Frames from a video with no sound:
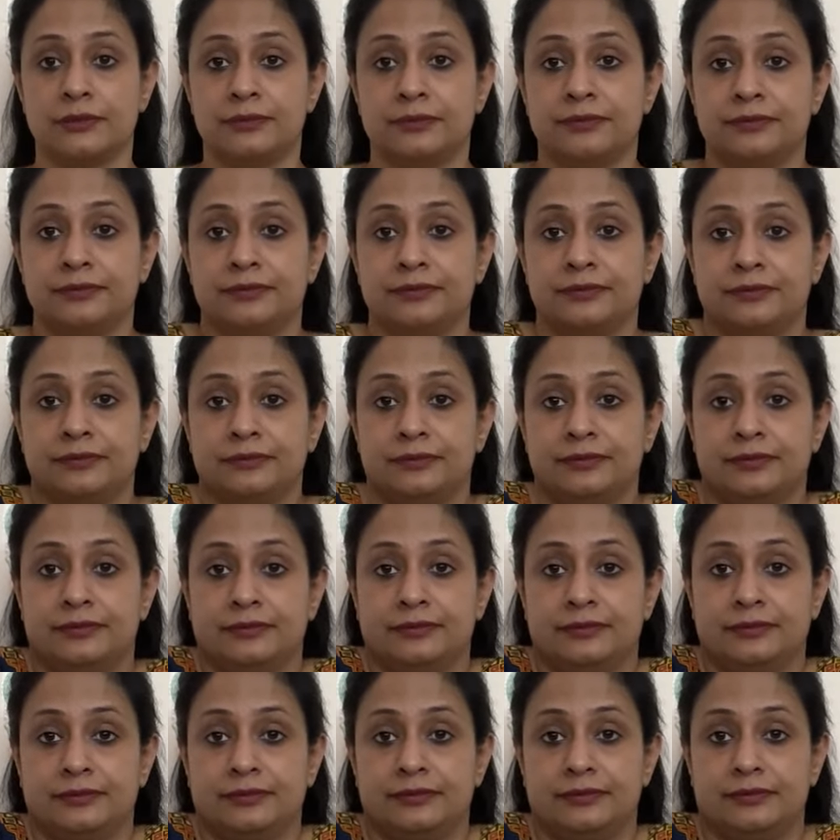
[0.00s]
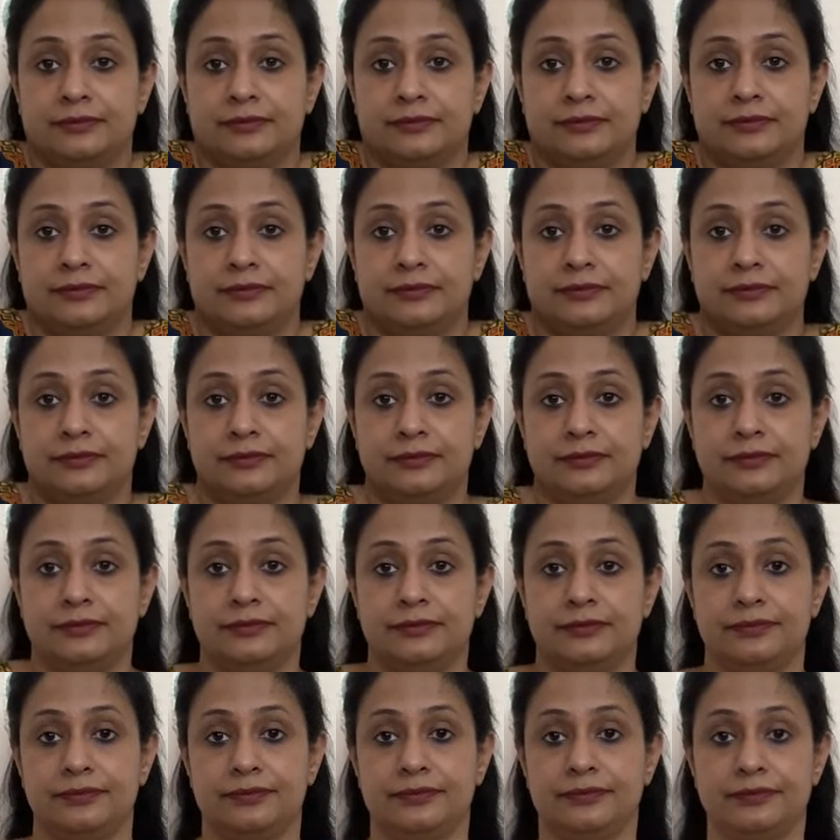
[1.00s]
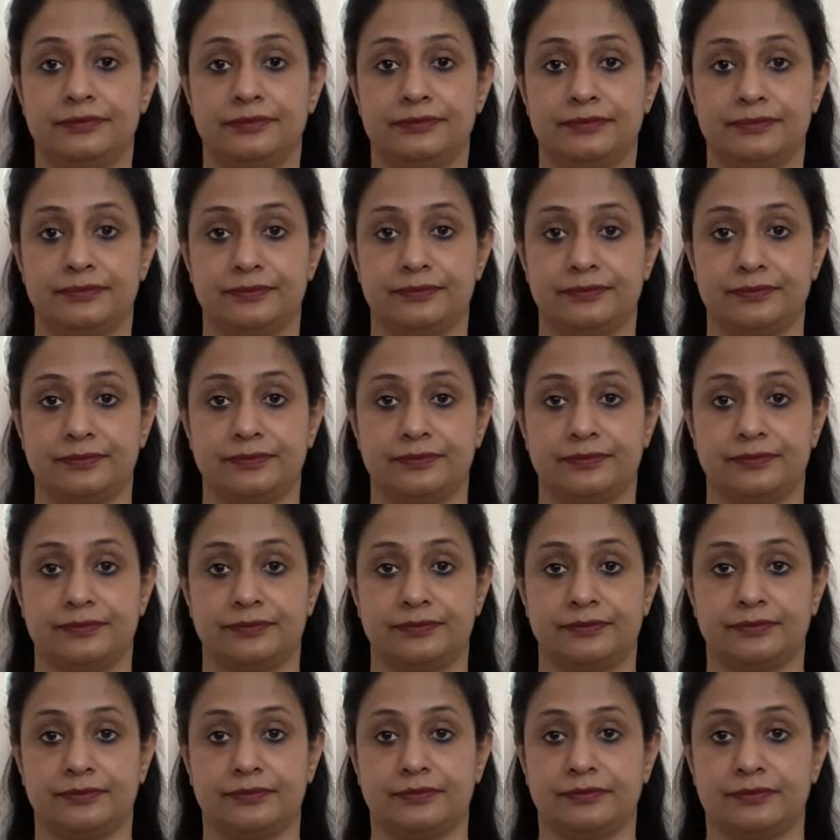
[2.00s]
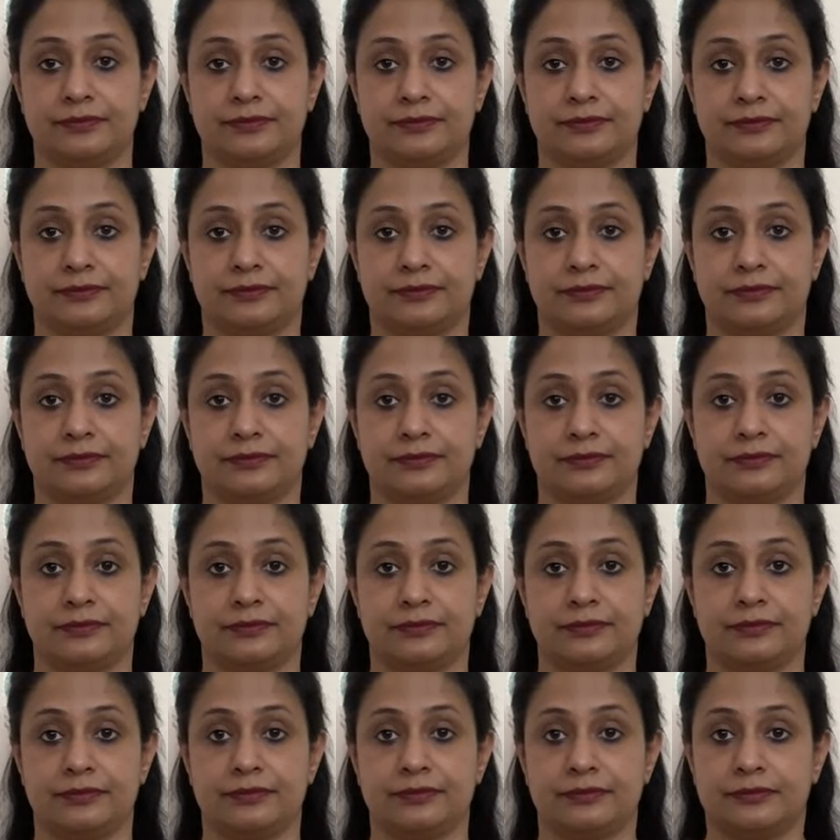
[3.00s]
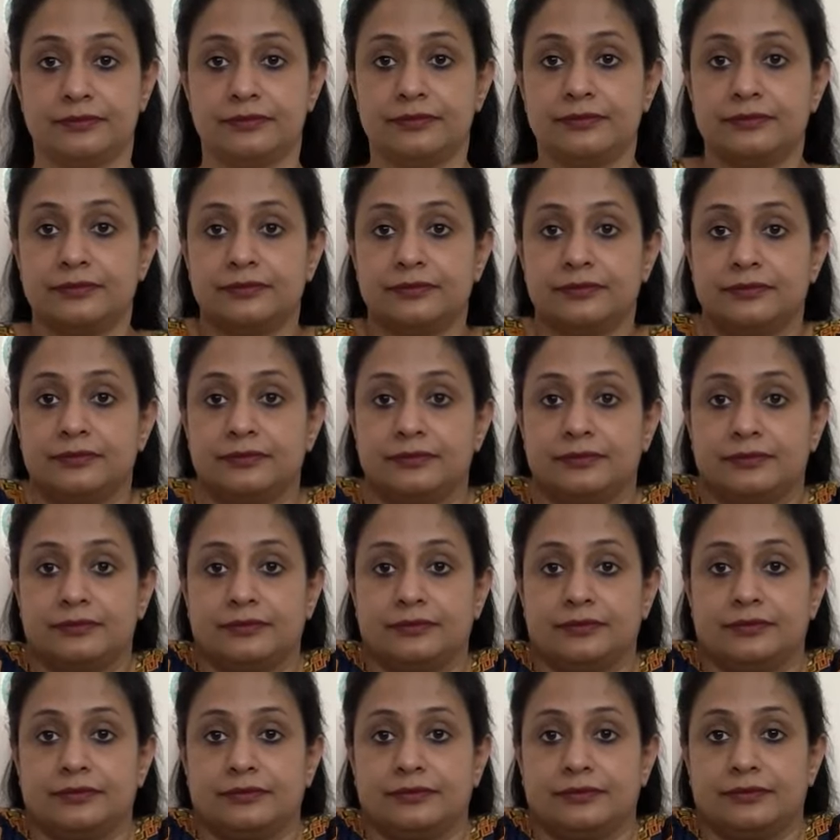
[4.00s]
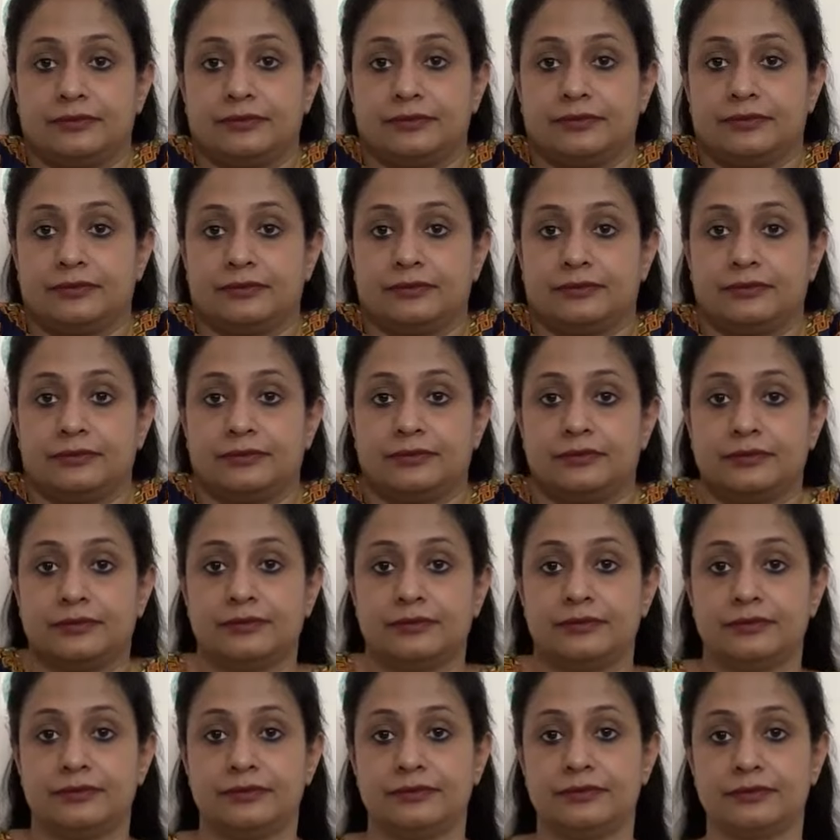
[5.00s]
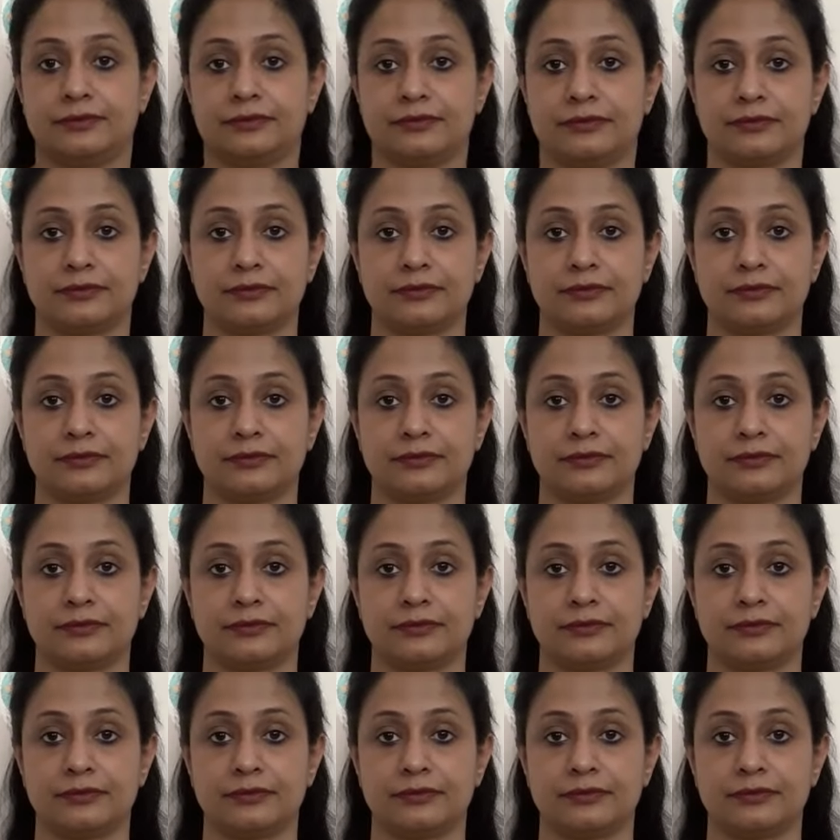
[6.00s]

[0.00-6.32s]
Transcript: [no speech]